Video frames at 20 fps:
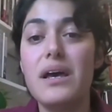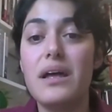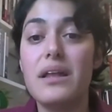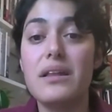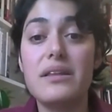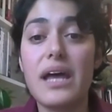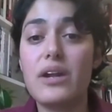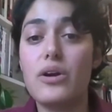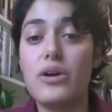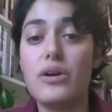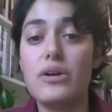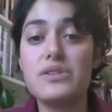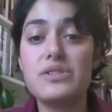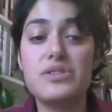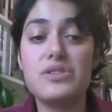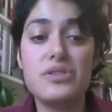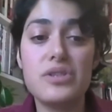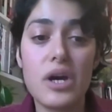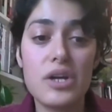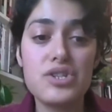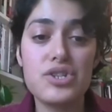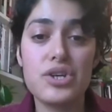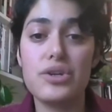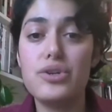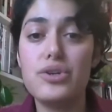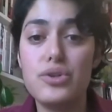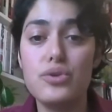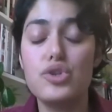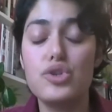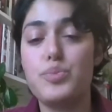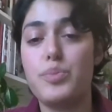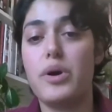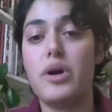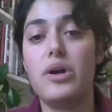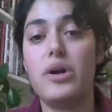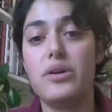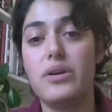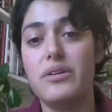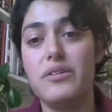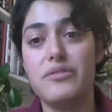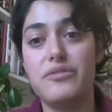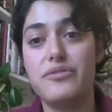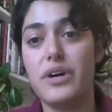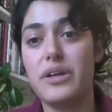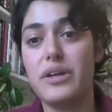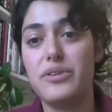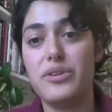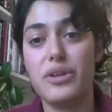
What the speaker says: that are such a huge part of